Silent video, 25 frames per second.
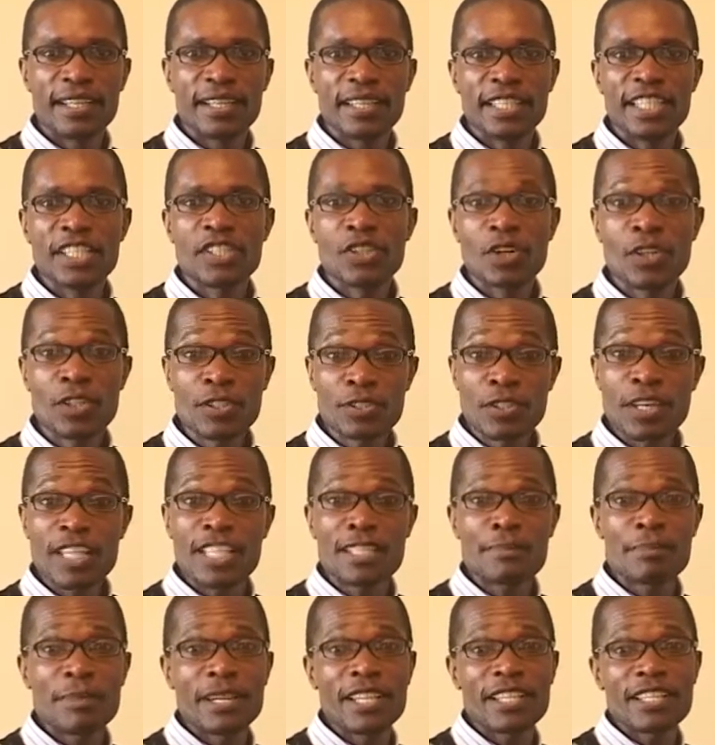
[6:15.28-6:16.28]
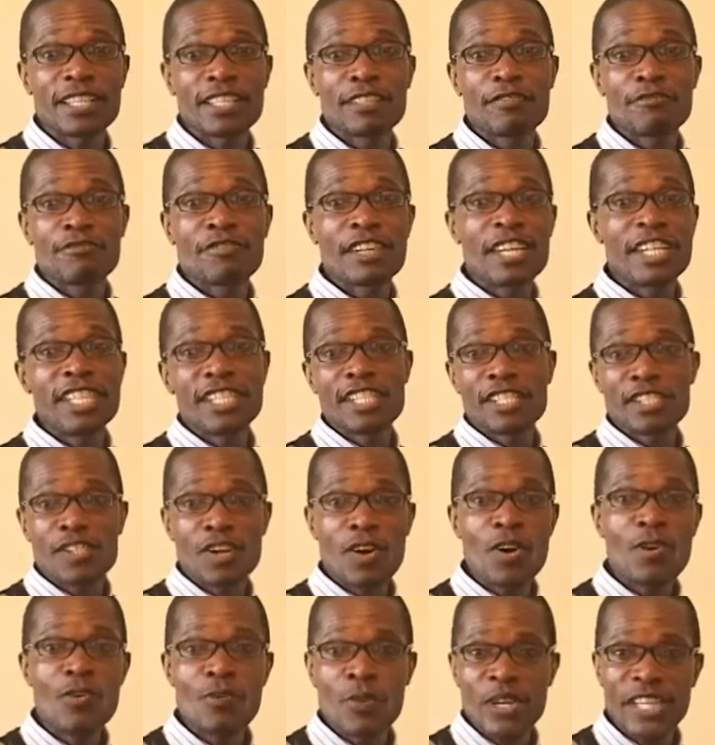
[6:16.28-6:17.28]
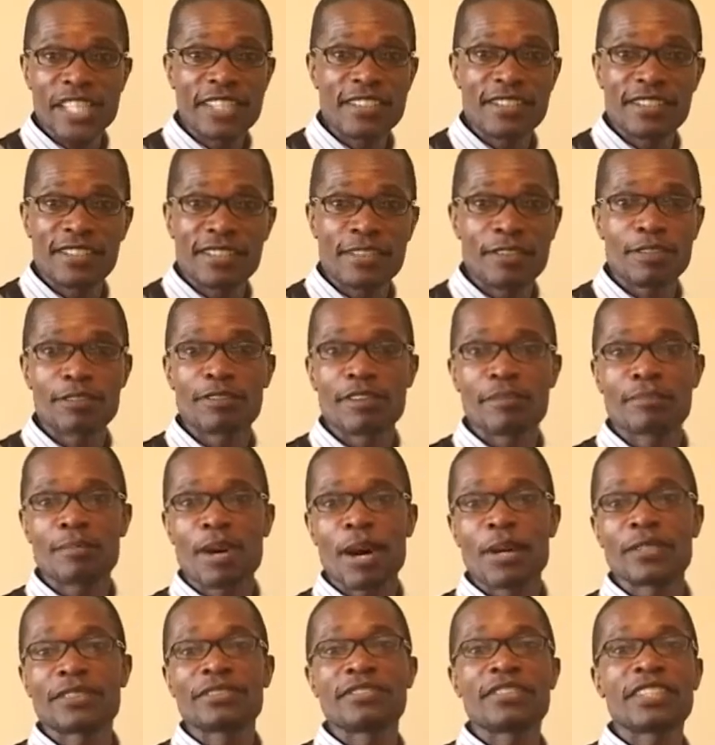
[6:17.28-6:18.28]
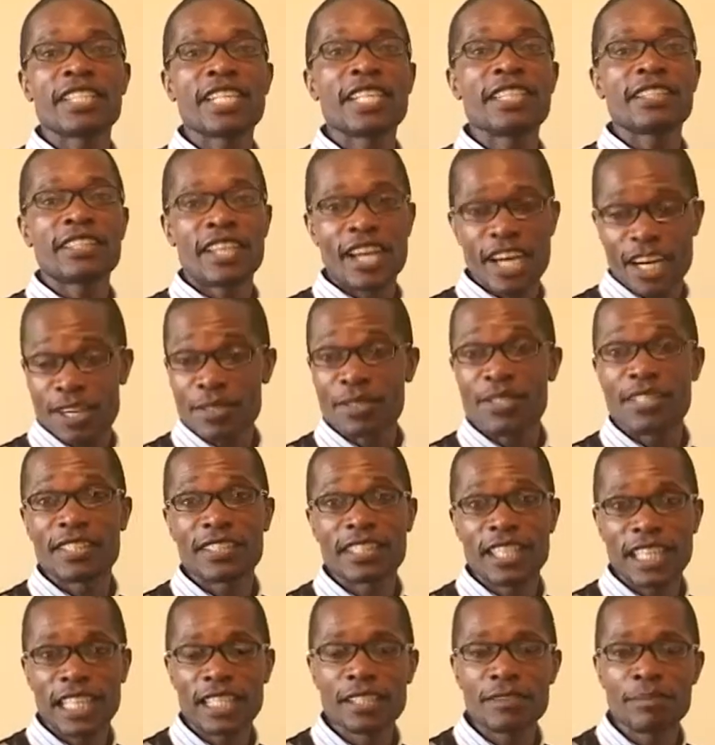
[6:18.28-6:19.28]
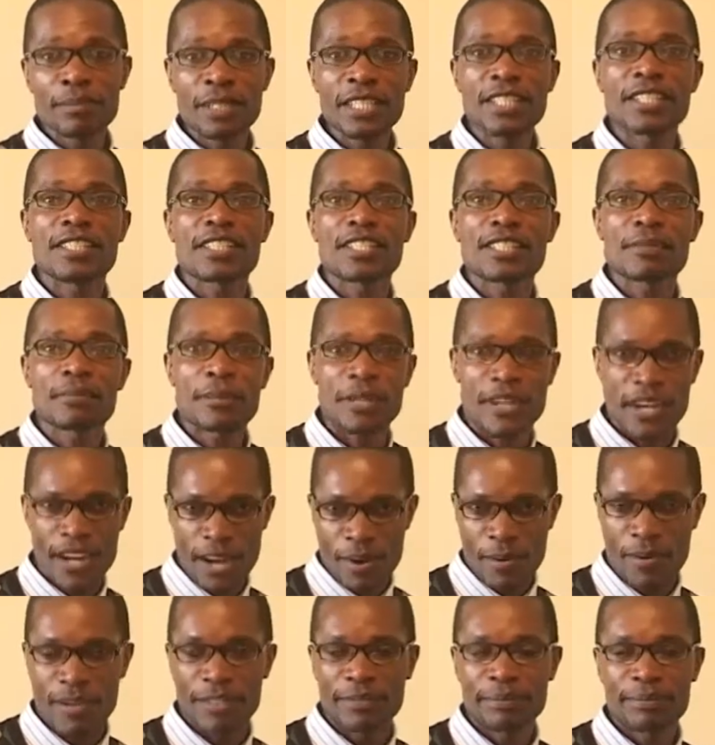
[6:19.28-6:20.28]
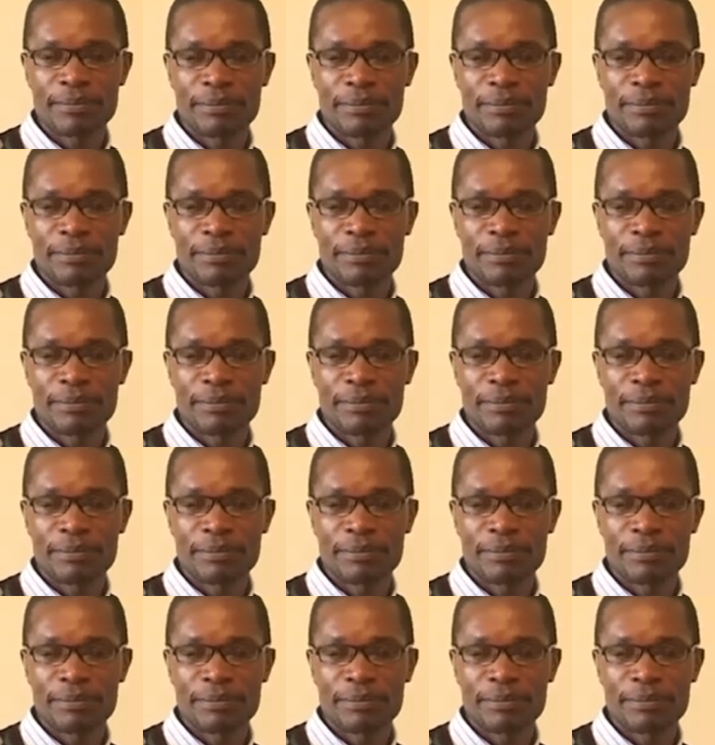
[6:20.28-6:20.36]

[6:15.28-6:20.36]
It also experiences very strong winds of about 3,000 kilometers per hour.